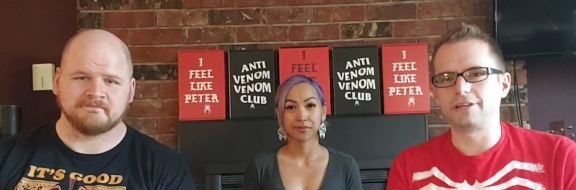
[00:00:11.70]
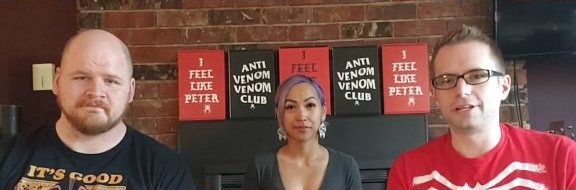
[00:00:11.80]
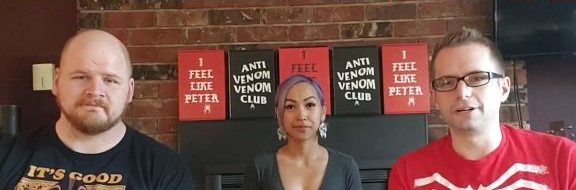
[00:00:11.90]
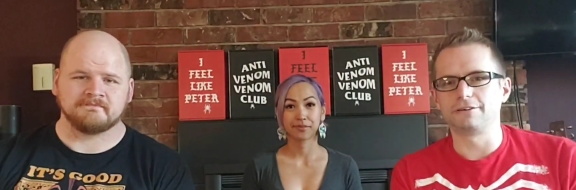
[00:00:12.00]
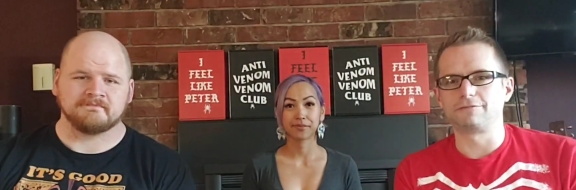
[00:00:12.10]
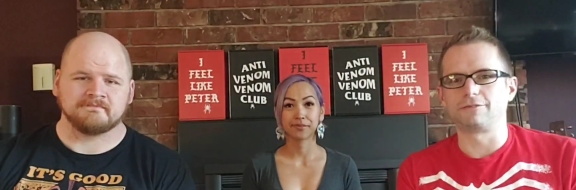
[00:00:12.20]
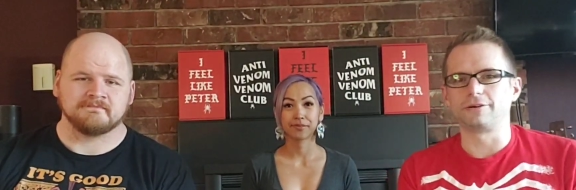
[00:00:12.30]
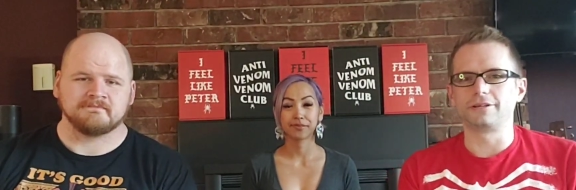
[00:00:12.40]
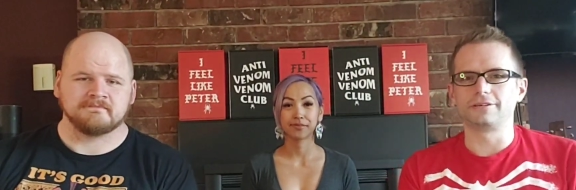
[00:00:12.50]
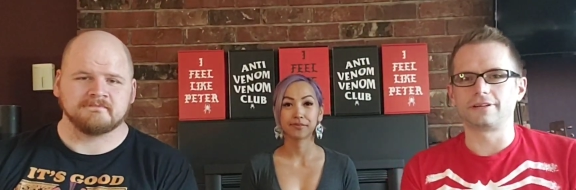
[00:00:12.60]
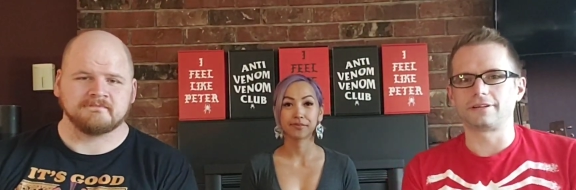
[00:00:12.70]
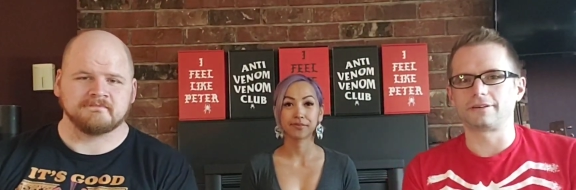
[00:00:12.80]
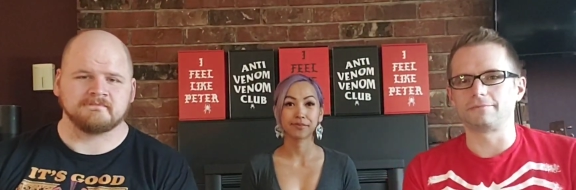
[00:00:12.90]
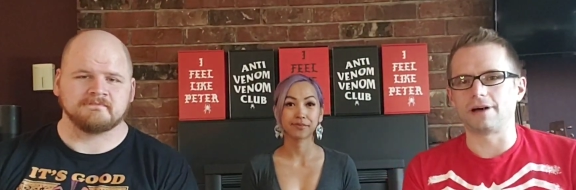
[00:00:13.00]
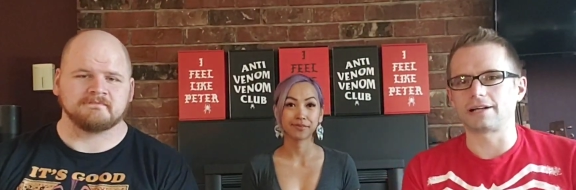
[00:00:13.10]
Speaker 1: video for you, another
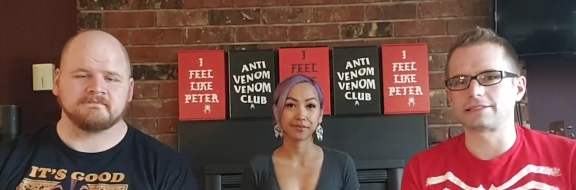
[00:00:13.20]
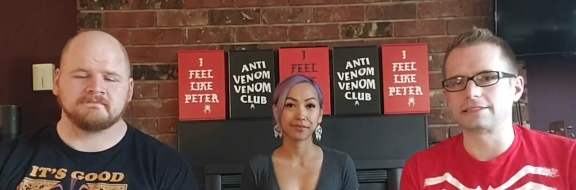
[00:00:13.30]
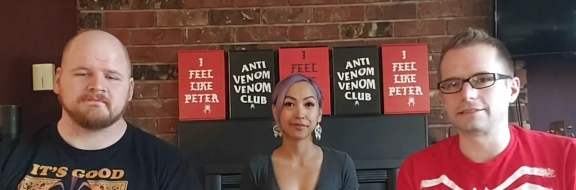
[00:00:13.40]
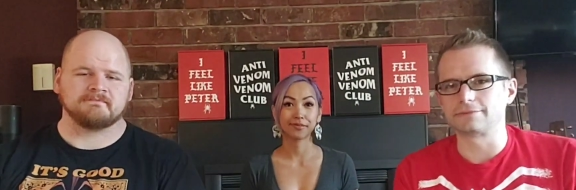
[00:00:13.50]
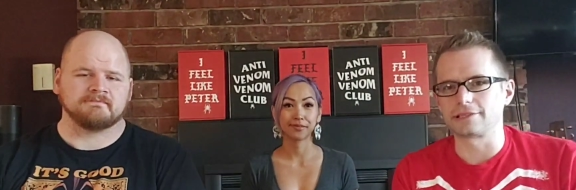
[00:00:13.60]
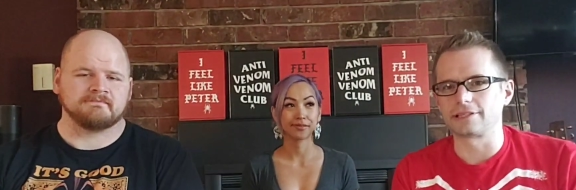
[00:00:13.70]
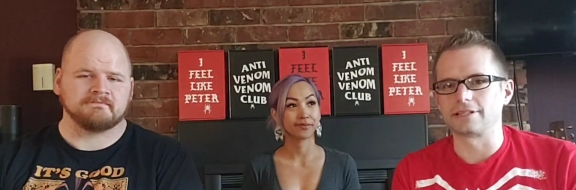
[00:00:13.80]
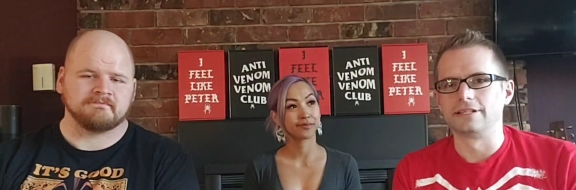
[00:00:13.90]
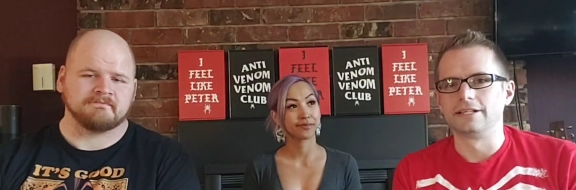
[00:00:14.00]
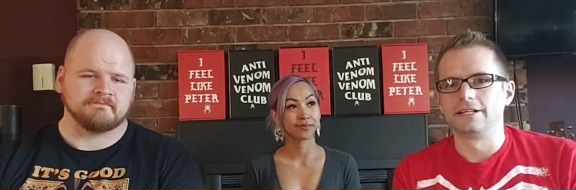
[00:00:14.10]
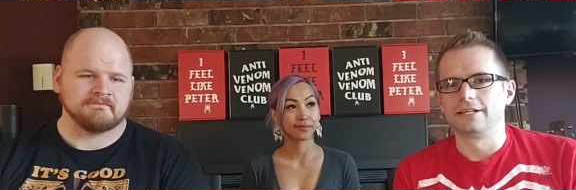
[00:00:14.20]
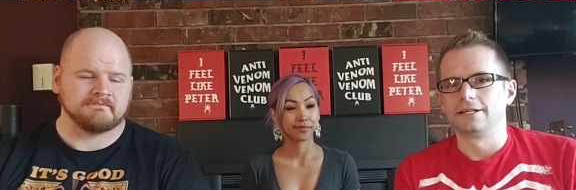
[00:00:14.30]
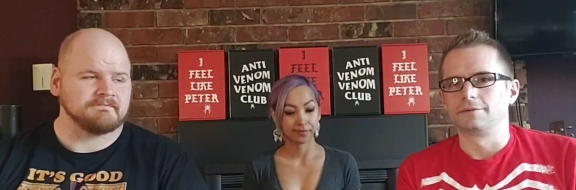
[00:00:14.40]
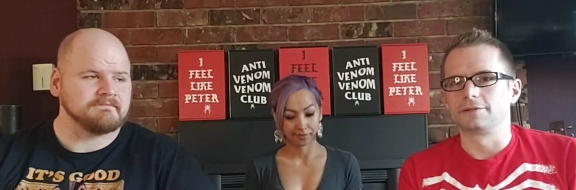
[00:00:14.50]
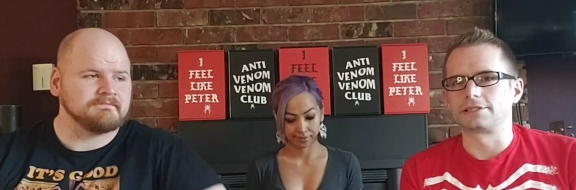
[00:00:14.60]
unboxing. We're
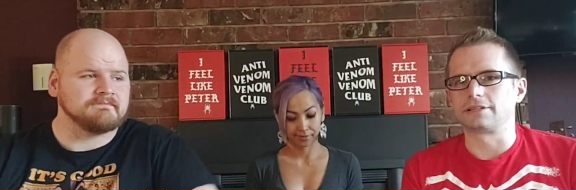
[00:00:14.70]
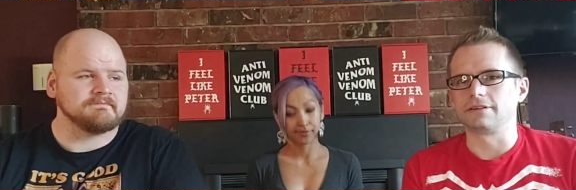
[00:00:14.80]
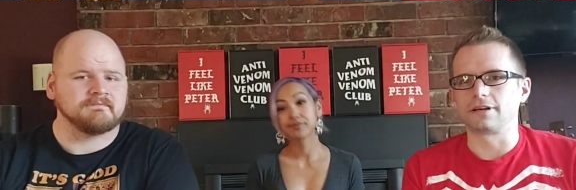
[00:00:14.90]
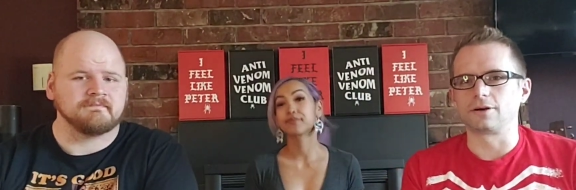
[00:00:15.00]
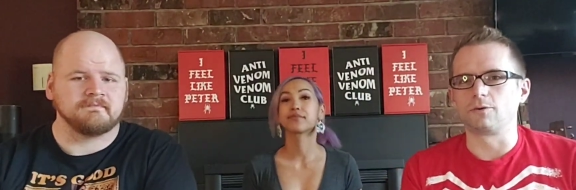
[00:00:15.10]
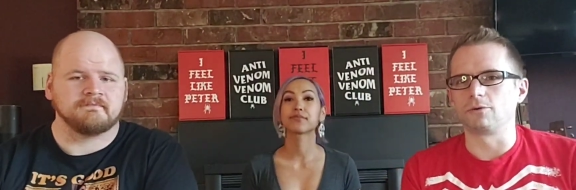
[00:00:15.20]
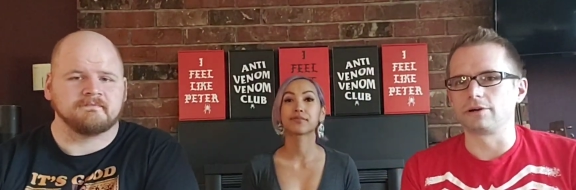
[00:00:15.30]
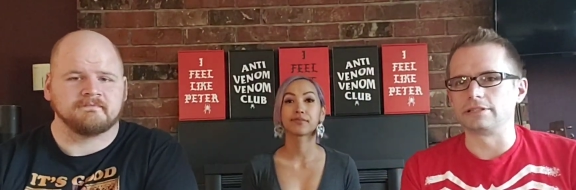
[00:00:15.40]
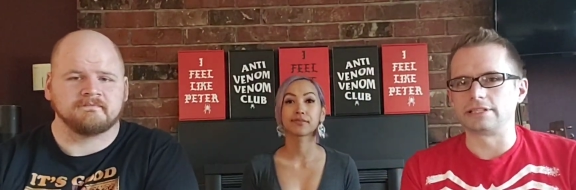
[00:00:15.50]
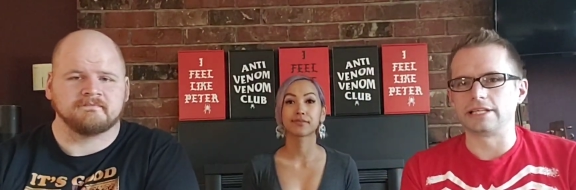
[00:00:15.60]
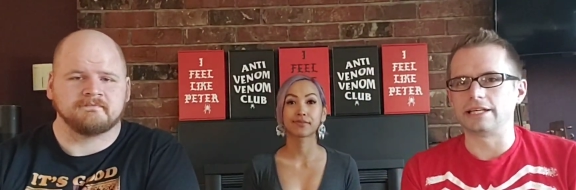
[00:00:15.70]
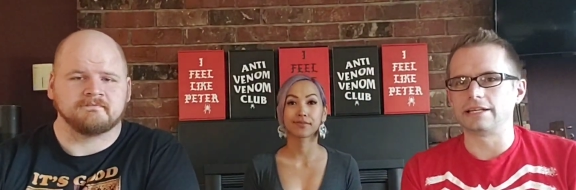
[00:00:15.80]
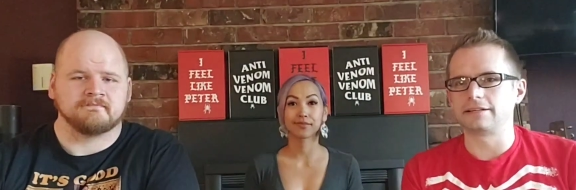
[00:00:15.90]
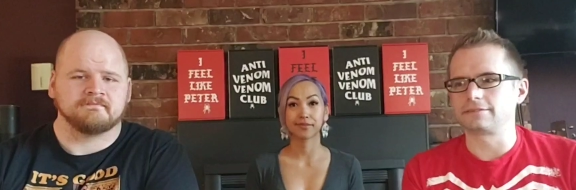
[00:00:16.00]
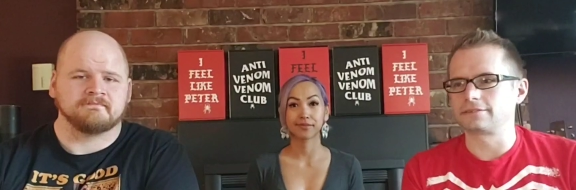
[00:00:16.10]
still on
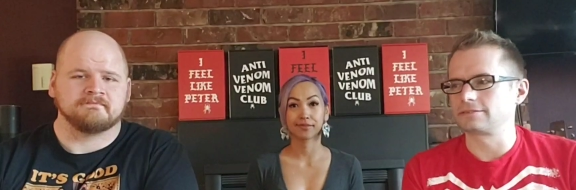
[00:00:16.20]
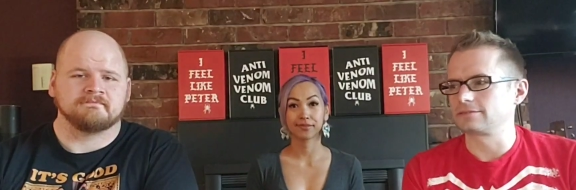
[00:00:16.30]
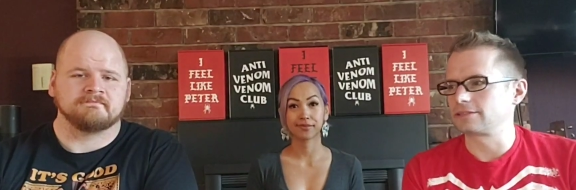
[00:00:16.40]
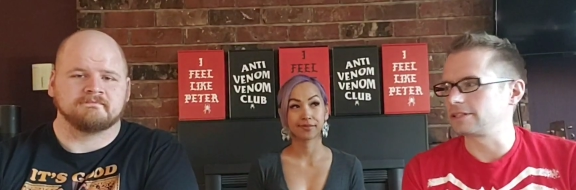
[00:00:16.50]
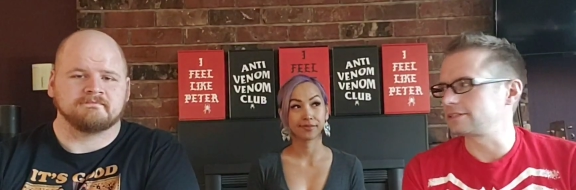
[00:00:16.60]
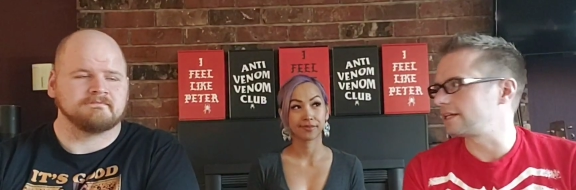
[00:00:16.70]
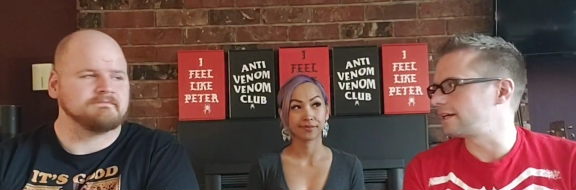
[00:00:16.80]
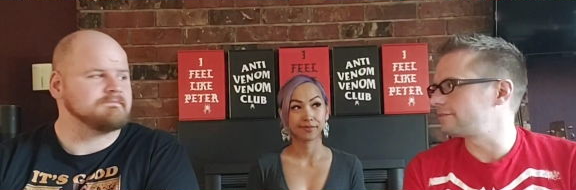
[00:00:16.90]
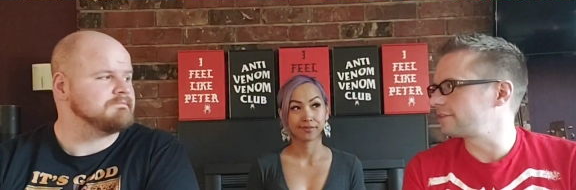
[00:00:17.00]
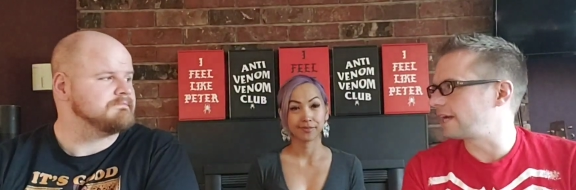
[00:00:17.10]
quarantine because if